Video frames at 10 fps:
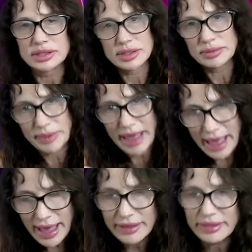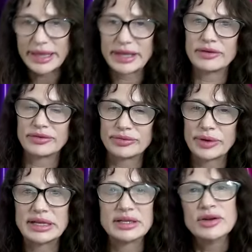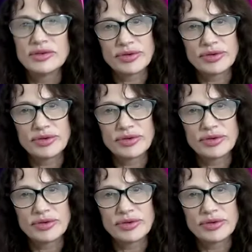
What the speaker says: to act like a friend,